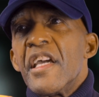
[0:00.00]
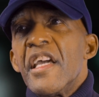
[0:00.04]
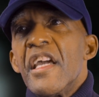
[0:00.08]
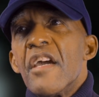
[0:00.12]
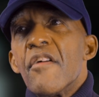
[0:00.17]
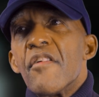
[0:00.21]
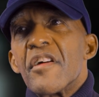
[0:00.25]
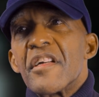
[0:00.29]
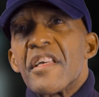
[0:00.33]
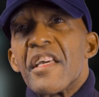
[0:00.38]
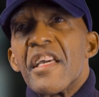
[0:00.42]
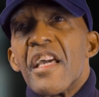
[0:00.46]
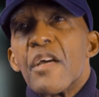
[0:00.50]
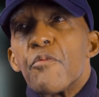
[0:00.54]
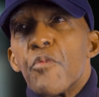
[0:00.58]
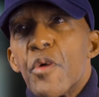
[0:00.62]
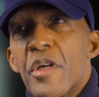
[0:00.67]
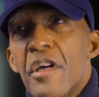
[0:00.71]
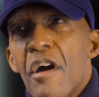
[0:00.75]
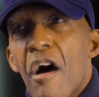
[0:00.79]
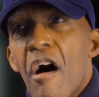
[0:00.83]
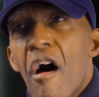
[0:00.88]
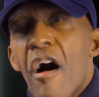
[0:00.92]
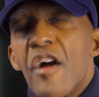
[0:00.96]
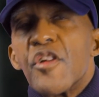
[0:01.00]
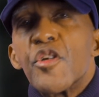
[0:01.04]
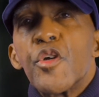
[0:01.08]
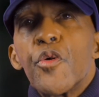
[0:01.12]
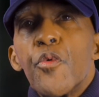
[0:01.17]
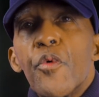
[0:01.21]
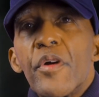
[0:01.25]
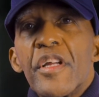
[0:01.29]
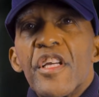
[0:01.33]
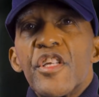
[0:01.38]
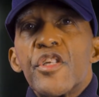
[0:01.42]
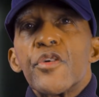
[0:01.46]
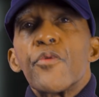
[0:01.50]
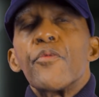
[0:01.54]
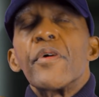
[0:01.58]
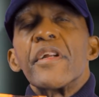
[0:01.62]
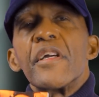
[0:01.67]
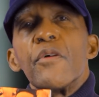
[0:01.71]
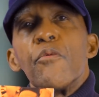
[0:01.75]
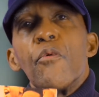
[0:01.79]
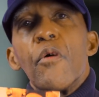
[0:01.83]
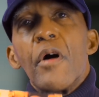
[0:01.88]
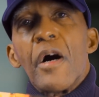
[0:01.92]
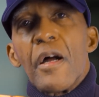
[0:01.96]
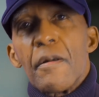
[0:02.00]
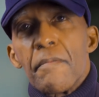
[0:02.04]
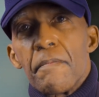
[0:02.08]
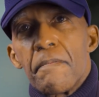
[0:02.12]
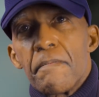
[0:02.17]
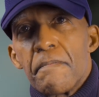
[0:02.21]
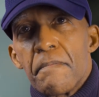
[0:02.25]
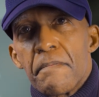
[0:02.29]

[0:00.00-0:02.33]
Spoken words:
here again we are in 2021,